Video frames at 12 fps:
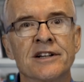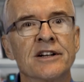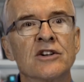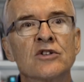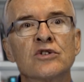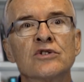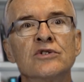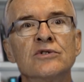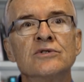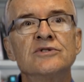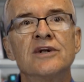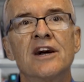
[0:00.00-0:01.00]
It
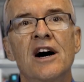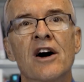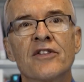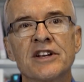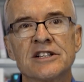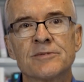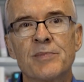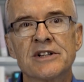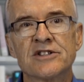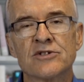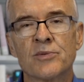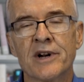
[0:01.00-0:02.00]
includes all the
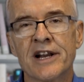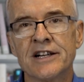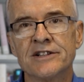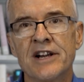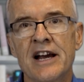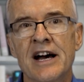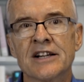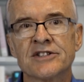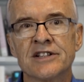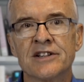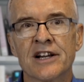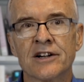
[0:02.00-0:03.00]
expenses related to
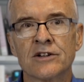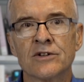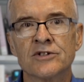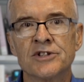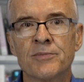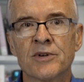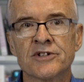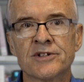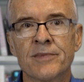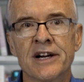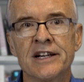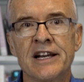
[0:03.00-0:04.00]
housing that a clergy person might